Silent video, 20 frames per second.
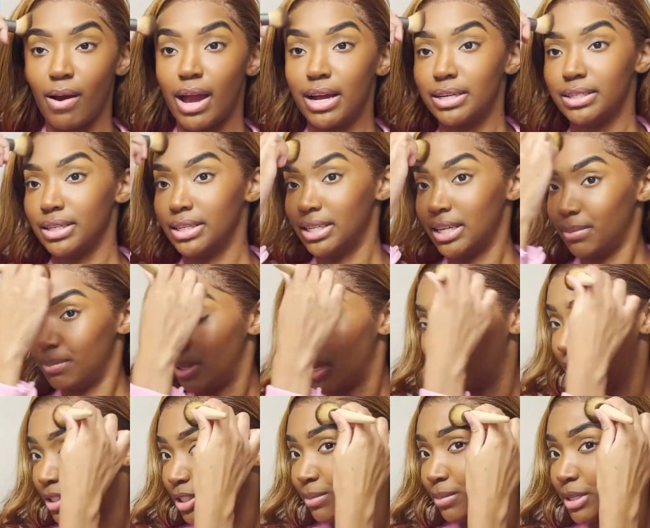I just end up looking
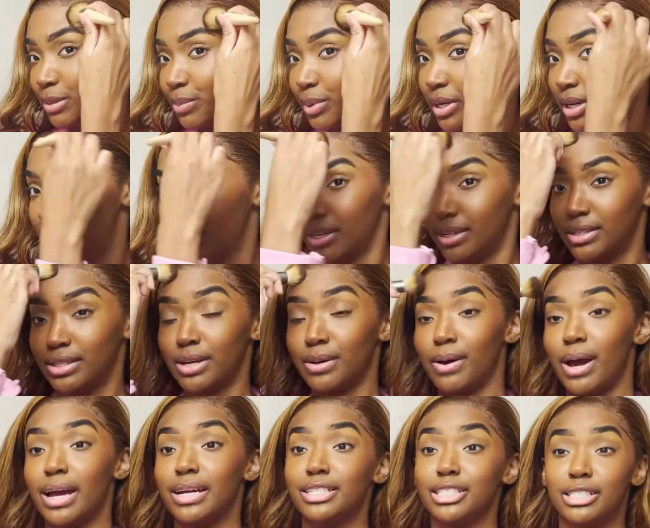so much prettier. So
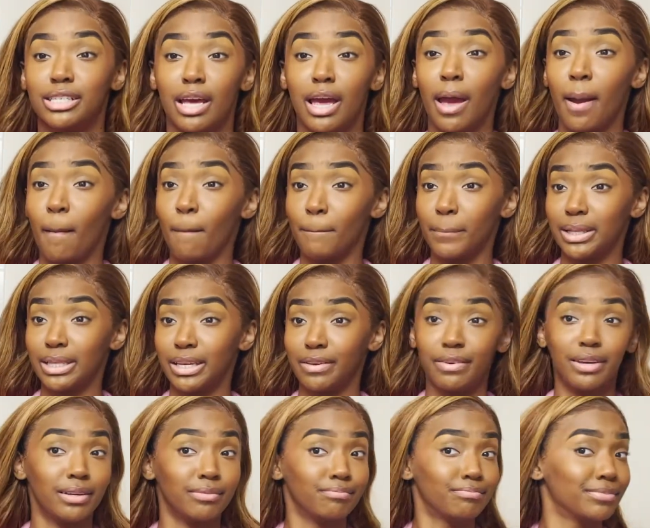I just believe
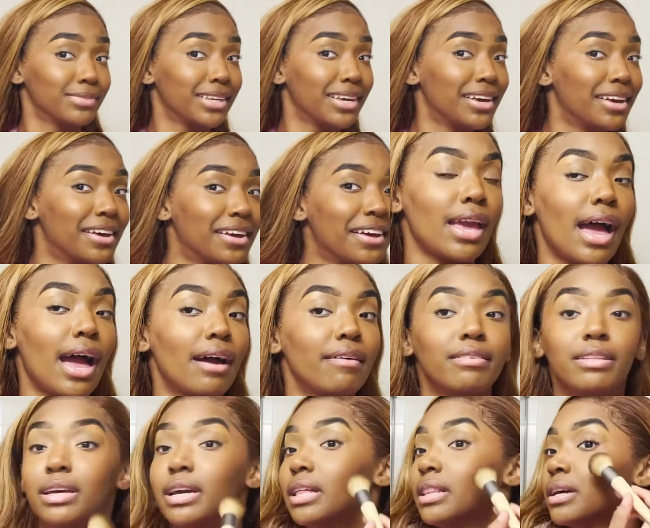him. I feel
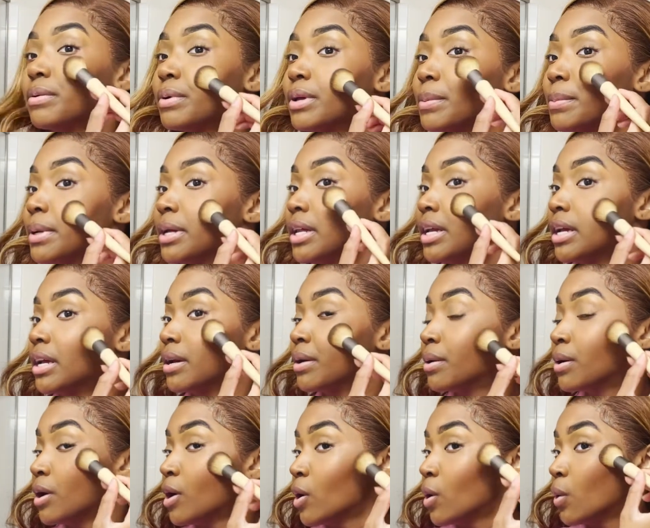like I look really pretty
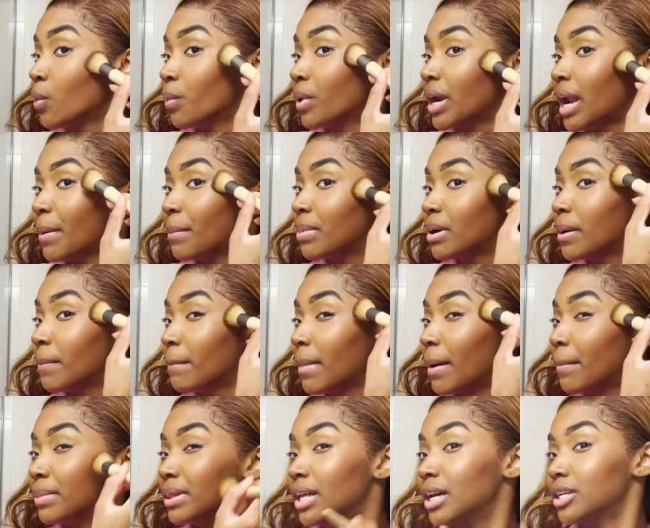when I put my
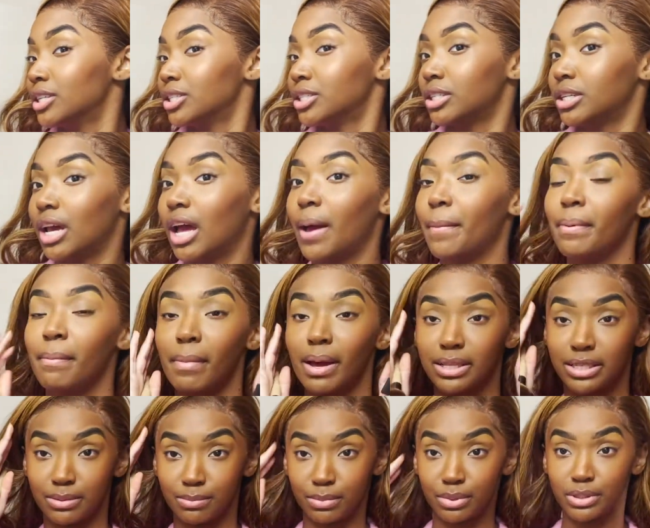blush up in my
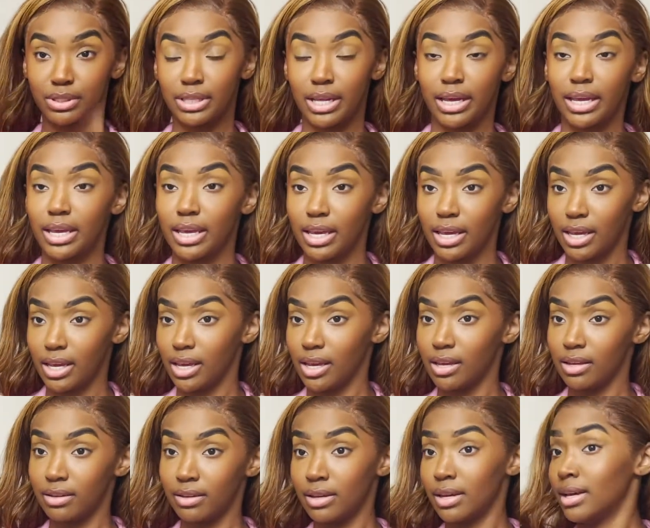temples like he
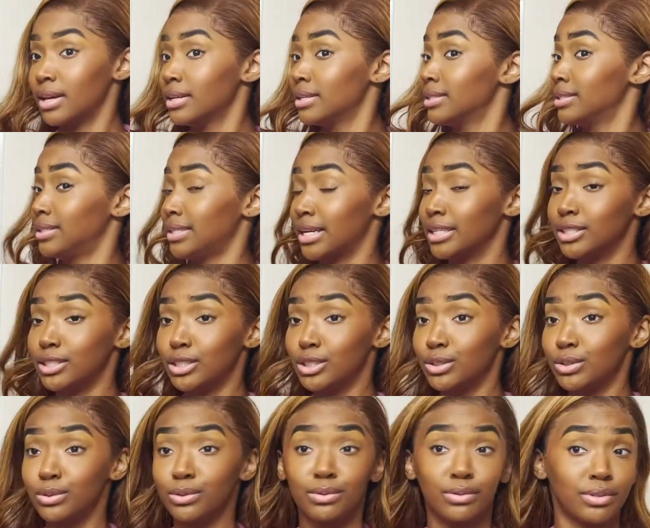says to
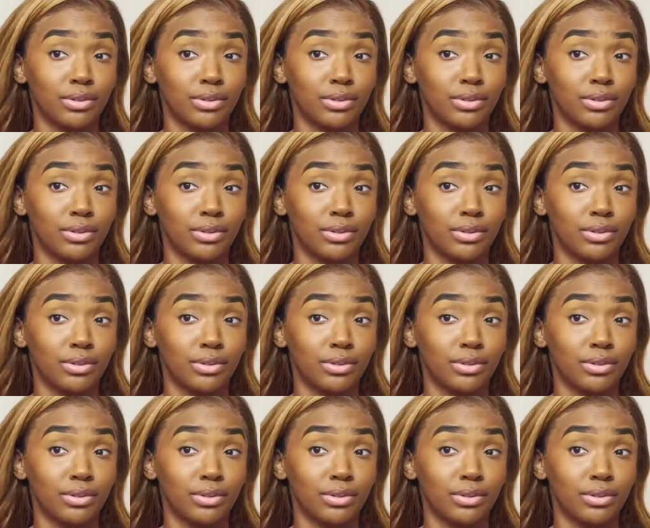do.